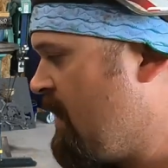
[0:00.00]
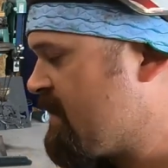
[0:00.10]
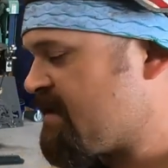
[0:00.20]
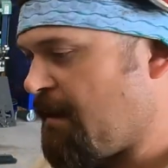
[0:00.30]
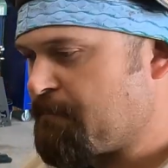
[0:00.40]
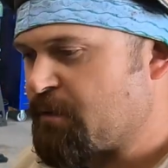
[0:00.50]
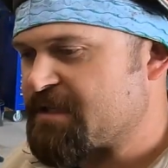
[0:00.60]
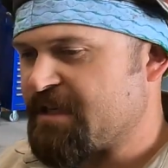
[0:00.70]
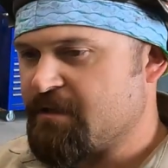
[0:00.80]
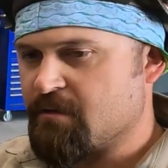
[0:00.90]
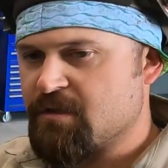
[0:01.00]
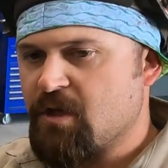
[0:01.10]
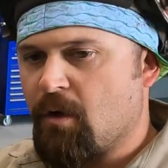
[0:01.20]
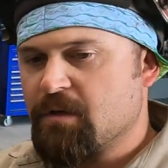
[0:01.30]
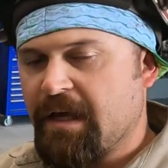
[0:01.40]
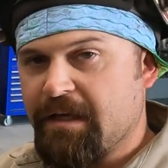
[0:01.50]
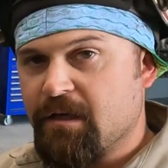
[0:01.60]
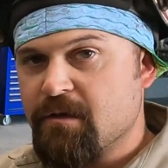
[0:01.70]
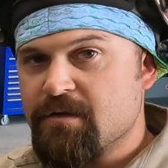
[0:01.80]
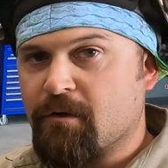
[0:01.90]
Some procedures don't let you
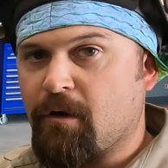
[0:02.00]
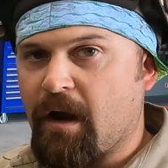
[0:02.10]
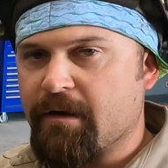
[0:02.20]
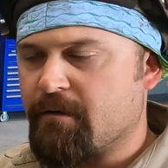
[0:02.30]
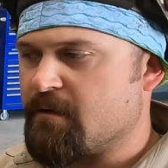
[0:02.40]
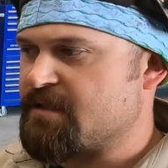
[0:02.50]
use a grinder.